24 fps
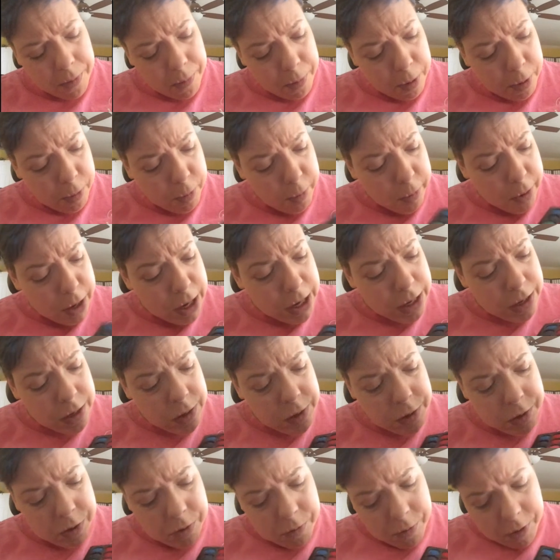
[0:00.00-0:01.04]
we're going to
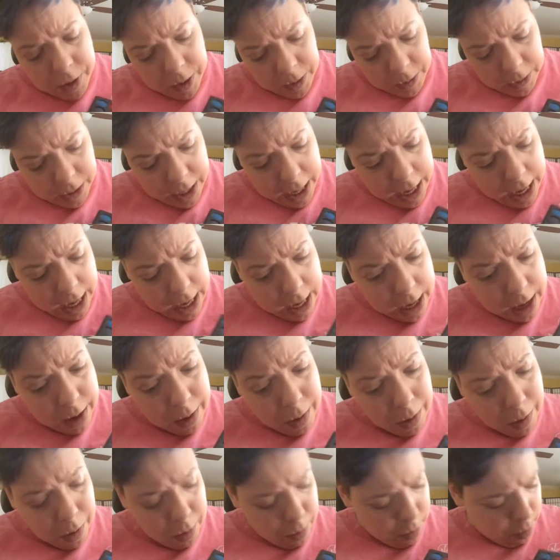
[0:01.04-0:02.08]
do the lid
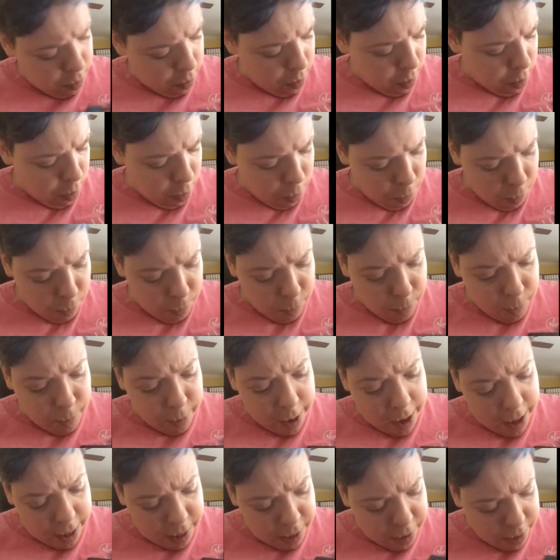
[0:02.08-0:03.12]

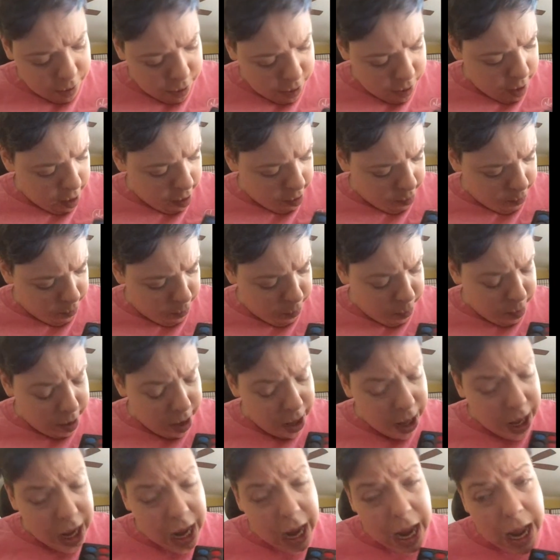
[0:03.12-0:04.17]
with this
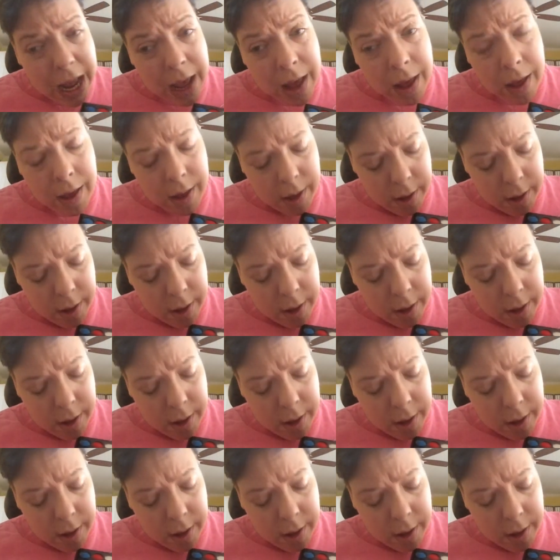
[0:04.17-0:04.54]
really